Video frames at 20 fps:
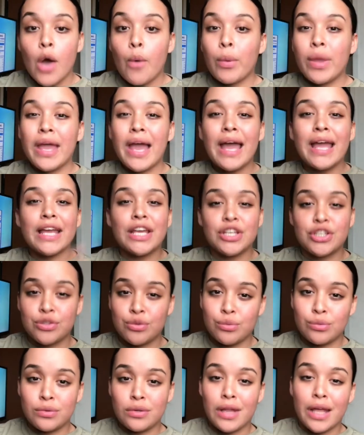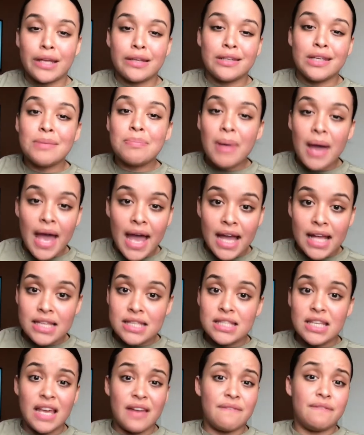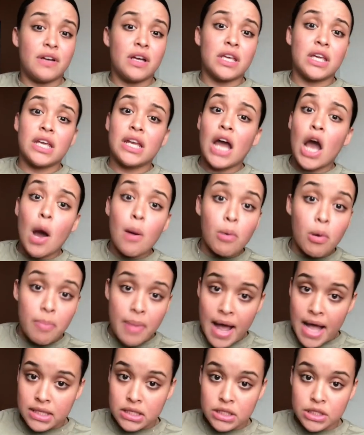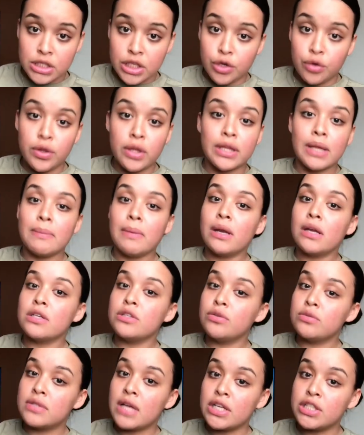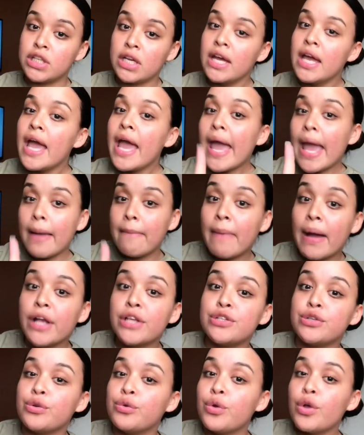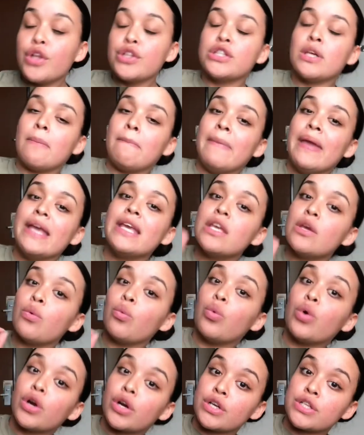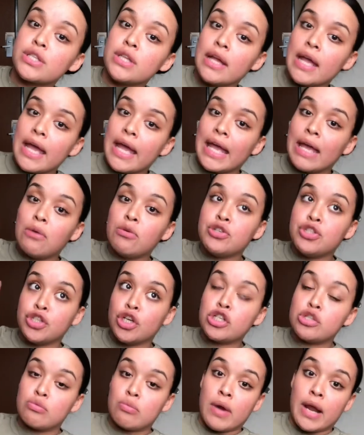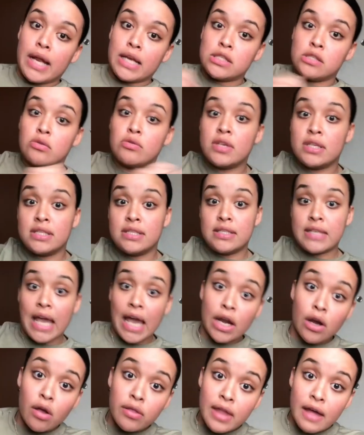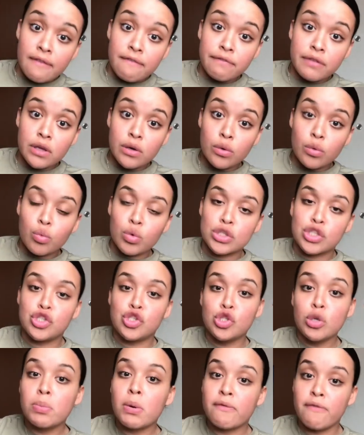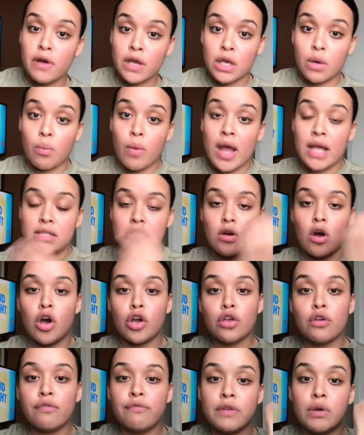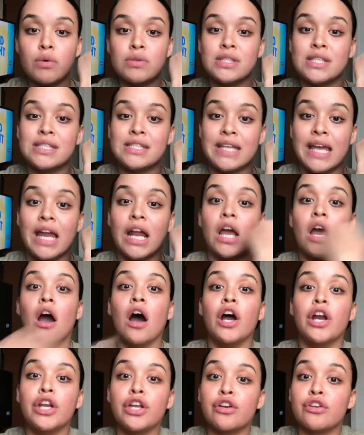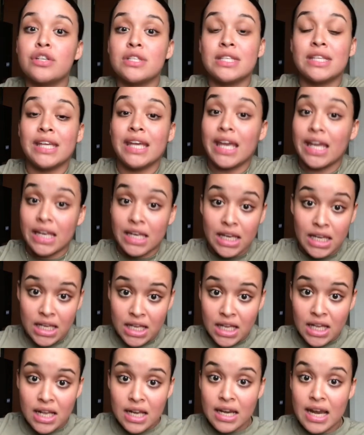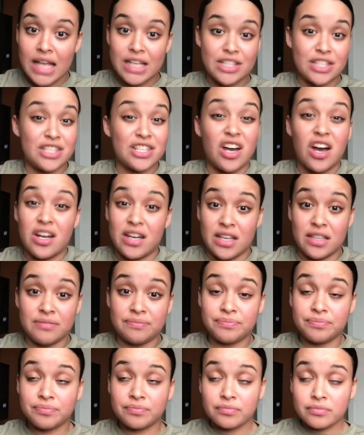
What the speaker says: We got issued like knee pads and fucking elbow pads and shit. You think they made us use that shit? And mind you, to make it worse, it would just rain. So the sand on that field was super fucking wet. So all you feel was the sand cutting your skin. Like it's cutting.